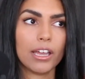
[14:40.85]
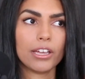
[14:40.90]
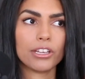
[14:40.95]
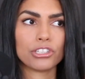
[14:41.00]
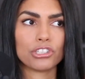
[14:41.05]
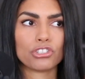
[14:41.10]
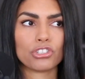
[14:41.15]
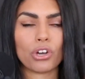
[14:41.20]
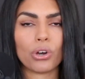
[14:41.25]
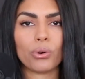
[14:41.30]

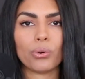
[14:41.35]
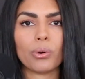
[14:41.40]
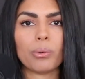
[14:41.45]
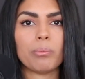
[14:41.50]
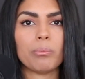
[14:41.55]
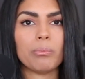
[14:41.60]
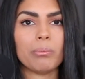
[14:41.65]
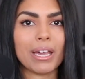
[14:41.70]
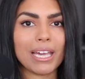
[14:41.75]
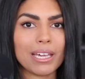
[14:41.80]
So
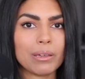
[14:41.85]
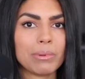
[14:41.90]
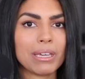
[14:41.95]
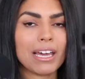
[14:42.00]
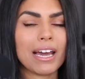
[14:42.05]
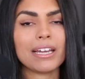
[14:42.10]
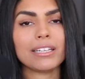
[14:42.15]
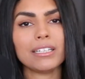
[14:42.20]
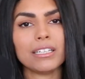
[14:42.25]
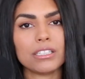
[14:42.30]
maybe
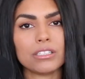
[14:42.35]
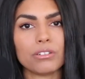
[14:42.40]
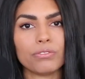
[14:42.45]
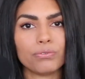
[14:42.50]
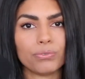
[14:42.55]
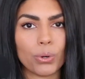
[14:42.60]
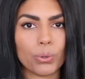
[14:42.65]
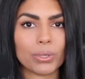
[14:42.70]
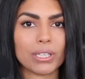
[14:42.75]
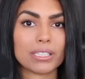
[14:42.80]
I need to
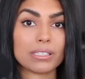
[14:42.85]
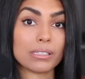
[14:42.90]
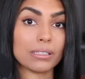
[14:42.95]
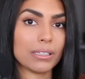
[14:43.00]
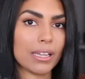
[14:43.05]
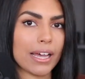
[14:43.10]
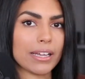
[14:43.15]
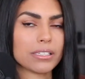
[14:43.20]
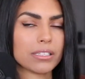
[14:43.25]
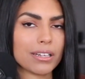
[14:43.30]
focus
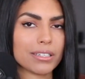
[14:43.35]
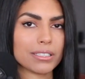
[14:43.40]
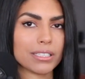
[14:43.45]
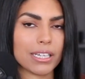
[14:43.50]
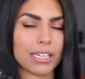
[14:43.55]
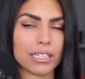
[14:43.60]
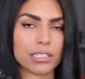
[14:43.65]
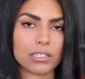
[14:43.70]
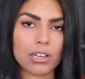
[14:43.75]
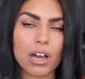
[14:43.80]
less on
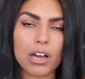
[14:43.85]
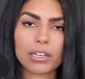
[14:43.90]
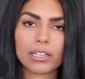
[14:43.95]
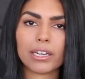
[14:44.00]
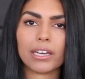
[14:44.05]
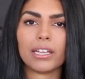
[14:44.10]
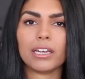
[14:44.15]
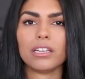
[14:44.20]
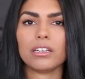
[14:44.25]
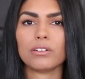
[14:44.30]
TikTok
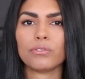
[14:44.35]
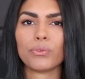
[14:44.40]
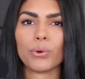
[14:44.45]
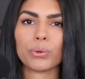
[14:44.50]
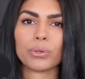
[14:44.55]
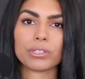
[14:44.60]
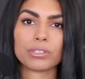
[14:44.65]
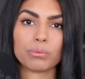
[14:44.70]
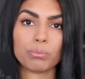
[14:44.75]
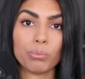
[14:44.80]
and I need to
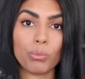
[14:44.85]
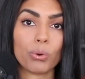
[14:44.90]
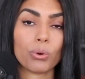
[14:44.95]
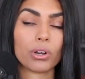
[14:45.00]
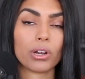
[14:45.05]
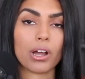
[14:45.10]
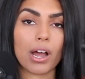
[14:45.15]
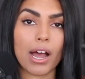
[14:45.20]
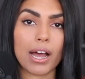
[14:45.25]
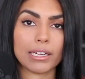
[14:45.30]
focus
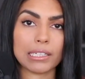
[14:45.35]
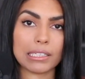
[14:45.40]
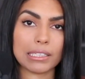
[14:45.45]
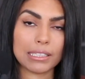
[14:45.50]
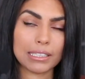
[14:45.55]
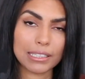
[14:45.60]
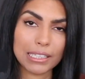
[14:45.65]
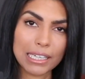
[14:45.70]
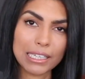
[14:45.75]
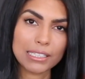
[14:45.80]
more on
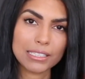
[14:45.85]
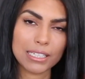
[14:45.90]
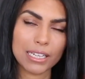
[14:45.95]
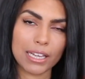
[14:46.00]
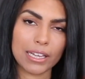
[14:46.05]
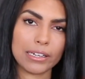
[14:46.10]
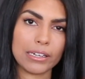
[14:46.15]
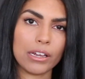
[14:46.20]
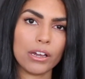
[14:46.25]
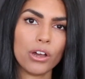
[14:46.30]

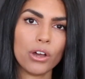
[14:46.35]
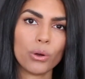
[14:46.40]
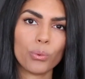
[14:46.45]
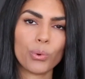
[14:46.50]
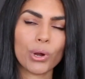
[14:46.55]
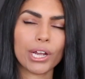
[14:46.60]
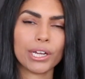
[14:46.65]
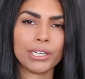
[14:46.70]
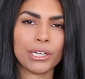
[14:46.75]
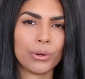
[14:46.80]
LinkedIn,
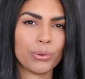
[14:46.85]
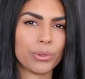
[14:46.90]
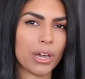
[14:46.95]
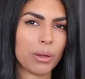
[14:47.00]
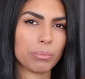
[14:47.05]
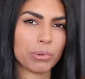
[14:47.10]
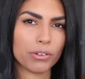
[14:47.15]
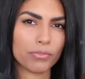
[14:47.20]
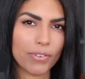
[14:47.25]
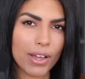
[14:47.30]
where I know
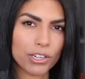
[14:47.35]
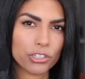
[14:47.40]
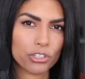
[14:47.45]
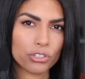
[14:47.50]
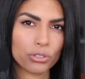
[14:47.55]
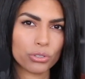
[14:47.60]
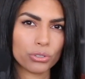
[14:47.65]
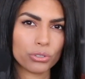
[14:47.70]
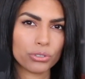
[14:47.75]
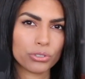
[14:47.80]
that
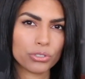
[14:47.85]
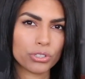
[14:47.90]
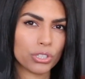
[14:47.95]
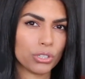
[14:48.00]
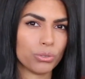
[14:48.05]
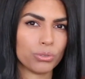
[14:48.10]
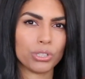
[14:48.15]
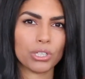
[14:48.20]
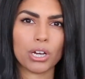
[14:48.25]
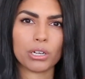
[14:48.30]
professionals, you
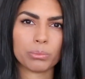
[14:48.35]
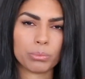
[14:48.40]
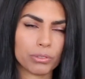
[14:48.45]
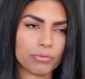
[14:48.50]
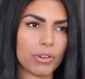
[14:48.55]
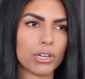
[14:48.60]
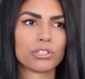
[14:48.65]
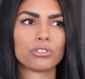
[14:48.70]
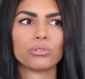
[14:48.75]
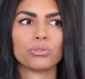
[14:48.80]
know, young
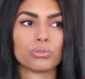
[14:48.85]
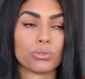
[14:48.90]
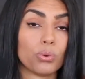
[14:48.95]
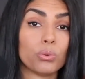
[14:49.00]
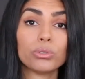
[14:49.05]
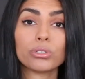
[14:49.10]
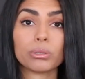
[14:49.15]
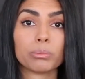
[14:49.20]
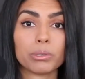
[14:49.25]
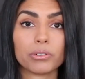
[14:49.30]
professionals,
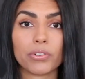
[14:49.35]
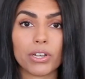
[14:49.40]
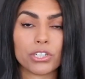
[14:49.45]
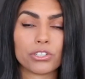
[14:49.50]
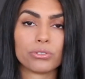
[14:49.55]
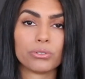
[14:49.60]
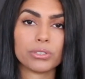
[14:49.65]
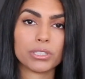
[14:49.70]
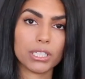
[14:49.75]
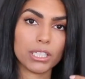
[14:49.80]
older
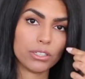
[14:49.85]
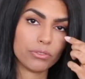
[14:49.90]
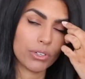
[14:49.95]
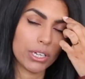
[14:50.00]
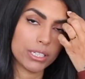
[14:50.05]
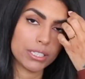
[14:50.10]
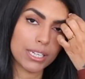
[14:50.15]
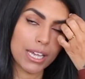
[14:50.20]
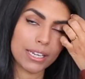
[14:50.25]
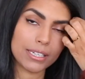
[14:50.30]
professionals
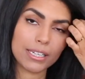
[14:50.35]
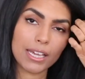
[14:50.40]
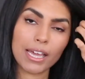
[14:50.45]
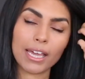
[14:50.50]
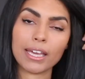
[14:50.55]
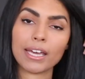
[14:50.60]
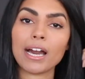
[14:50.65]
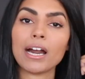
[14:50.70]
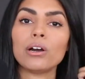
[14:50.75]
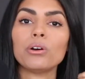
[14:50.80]
even tend to
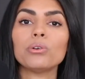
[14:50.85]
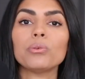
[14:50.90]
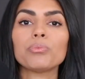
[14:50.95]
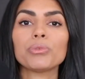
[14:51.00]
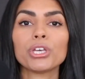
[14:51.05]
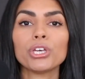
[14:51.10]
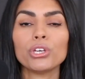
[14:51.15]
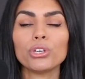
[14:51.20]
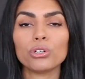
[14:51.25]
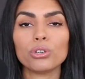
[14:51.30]
hang out,
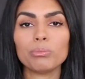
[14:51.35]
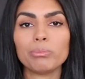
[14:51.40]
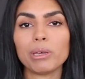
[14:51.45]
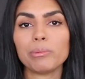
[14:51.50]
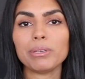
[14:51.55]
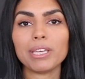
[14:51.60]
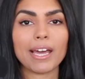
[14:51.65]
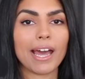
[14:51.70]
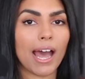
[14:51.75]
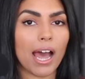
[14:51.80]
who
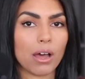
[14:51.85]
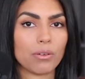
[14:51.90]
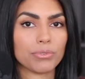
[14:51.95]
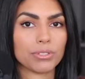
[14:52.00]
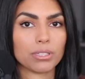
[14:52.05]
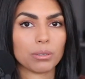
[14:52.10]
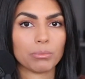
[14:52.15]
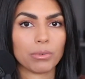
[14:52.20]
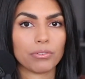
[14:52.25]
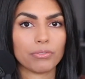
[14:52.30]
maybe have
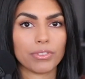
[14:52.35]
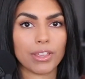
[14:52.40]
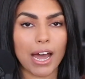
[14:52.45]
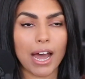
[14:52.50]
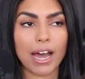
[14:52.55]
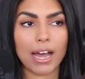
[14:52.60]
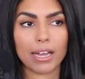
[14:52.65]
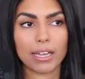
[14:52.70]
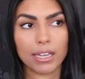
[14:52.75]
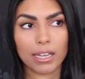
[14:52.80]
some of
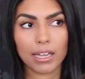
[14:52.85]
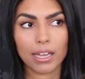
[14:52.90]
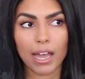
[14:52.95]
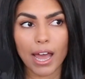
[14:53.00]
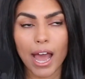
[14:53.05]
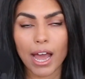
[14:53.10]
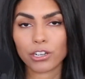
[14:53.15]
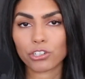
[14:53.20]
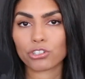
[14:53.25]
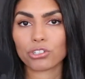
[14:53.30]
that
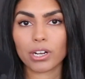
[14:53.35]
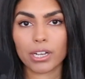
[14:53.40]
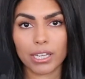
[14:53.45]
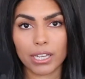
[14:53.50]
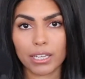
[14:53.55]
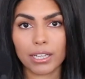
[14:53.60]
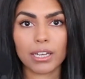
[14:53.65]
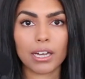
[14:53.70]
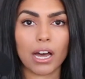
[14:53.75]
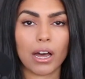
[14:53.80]
extra
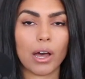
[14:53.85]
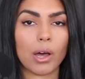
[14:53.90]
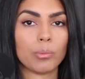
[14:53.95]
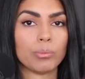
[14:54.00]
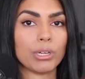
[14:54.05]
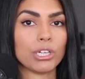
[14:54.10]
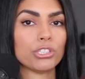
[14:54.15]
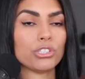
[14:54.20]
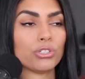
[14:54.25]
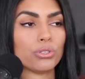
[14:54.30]

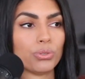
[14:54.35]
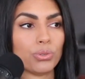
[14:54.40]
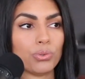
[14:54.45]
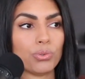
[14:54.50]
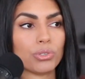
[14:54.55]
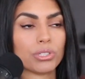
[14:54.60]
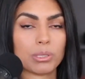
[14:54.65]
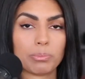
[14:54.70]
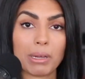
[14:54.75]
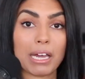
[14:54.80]
income to
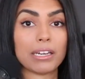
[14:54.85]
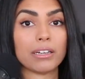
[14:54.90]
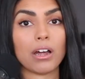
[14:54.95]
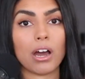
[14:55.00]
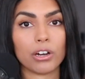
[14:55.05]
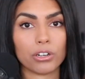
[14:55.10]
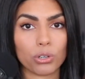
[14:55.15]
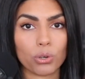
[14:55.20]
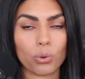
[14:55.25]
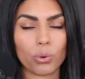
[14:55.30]
spend
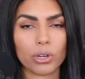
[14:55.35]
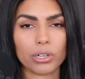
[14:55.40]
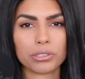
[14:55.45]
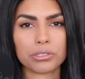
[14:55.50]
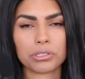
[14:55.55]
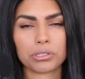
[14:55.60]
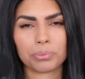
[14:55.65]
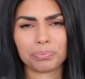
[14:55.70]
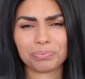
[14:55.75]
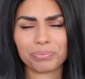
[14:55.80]
on a
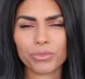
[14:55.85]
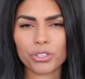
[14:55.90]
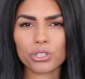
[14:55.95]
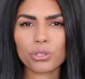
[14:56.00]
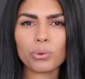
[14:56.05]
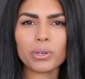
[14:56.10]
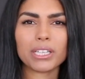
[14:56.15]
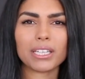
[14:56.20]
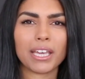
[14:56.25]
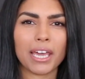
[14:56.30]
course.
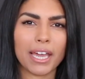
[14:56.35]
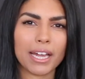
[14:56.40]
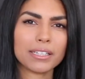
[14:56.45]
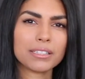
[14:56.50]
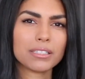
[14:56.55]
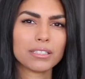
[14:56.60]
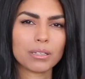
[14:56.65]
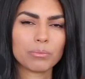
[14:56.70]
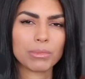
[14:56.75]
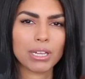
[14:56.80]
So it
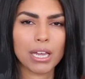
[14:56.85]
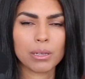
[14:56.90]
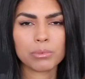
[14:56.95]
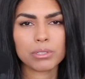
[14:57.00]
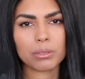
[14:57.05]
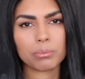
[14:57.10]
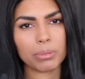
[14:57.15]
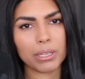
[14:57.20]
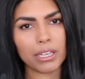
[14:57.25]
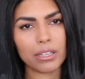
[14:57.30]
can
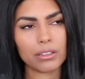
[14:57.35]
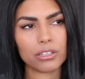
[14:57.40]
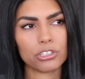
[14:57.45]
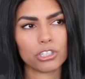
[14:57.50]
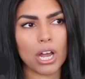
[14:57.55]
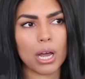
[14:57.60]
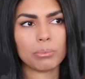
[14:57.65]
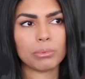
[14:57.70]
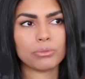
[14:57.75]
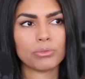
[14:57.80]
sometimes be the
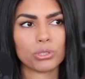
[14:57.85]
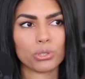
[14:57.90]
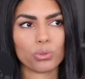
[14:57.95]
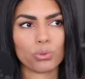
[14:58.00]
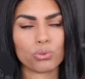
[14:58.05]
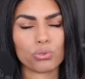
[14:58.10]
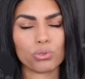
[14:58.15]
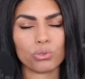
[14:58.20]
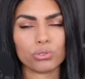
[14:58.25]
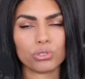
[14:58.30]
job of
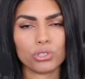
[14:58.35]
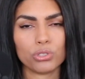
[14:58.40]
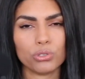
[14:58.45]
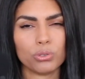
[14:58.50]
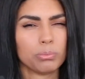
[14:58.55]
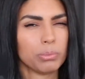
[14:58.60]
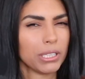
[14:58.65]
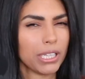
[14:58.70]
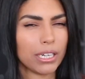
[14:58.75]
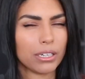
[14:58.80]
social to
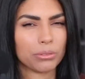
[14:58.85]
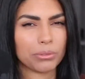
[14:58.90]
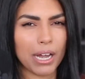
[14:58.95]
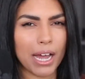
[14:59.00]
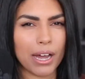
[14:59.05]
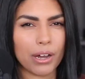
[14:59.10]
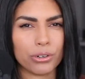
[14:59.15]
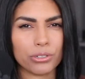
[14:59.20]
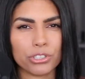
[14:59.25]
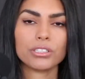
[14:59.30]
play
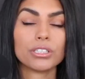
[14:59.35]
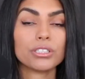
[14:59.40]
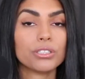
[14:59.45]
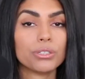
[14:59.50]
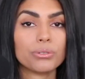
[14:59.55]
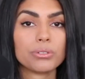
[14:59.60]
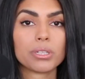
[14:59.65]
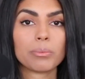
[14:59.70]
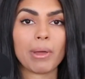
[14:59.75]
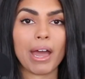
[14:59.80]
around, to
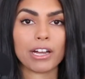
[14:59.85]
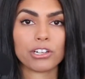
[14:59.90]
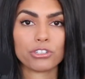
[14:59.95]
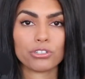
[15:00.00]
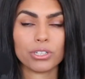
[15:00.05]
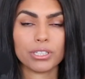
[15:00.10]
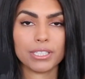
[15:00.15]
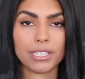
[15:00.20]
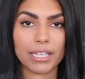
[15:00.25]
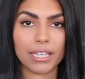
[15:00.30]
do some
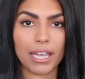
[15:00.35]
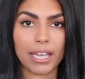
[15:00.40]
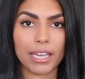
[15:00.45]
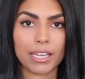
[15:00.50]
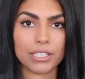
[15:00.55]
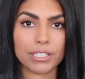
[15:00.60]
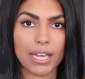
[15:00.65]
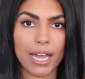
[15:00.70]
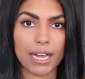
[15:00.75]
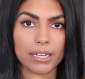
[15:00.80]
extra digging
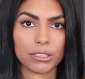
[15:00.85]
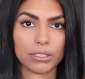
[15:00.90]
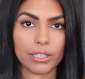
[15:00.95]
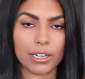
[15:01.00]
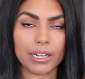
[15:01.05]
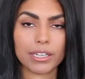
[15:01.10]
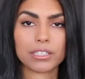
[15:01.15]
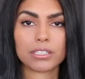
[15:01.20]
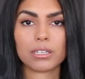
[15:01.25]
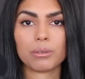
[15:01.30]
into
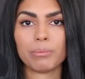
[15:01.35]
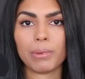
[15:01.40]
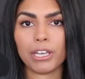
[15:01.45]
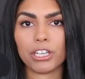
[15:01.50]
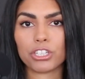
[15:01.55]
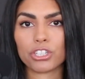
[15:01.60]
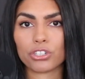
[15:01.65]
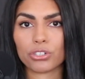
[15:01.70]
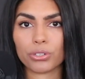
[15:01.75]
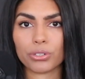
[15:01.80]
analytics to make
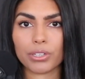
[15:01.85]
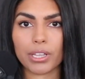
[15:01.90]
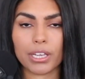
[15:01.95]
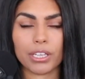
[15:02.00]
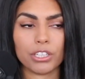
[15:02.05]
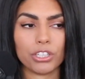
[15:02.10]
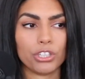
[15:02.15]
sure that